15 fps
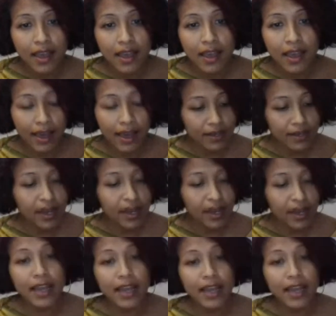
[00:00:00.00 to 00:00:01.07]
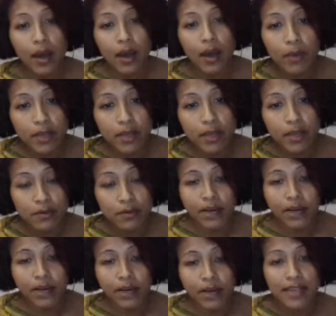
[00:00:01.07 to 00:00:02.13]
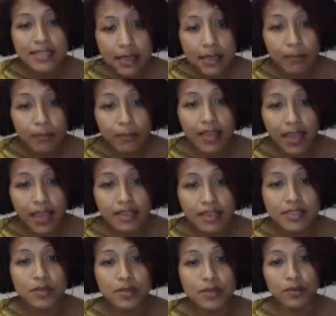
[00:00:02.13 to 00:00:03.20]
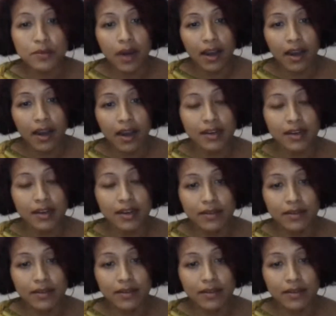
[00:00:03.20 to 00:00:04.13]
And now I would like to extend my thanks to our